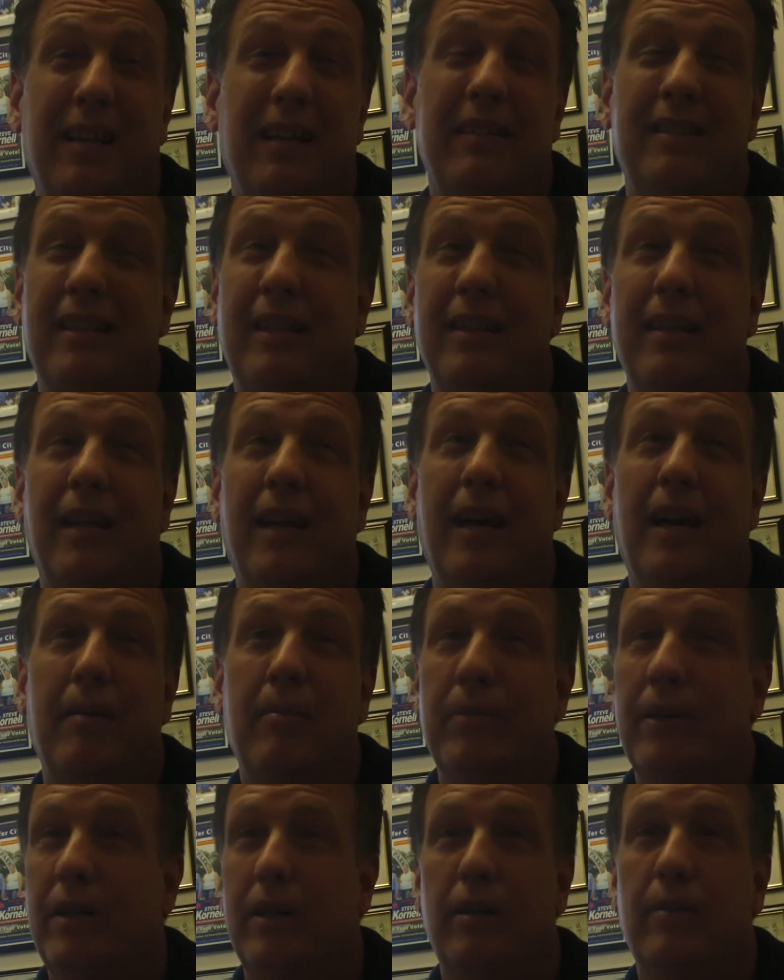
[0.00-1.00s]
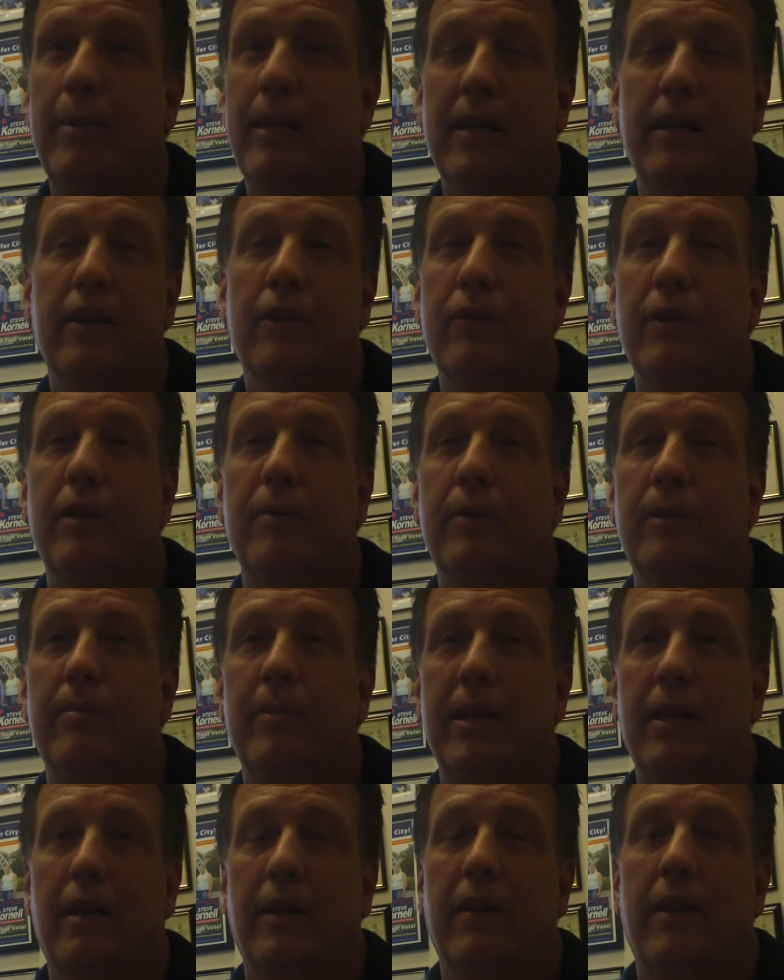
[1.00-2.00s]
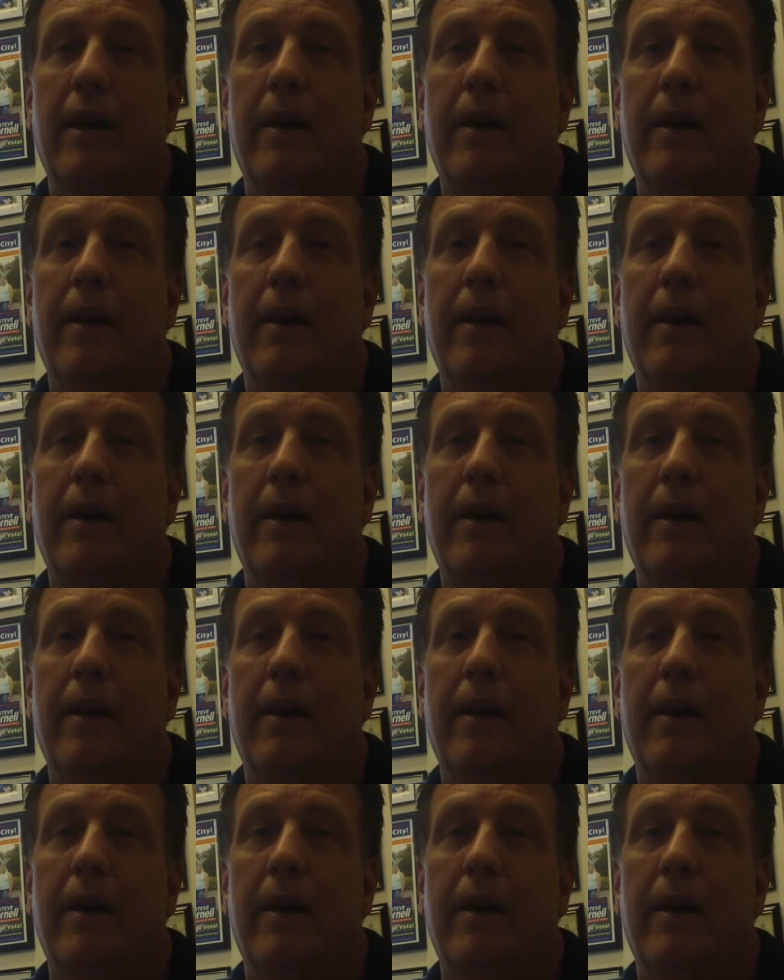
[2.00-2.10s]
and I said that, but nobody agreed with me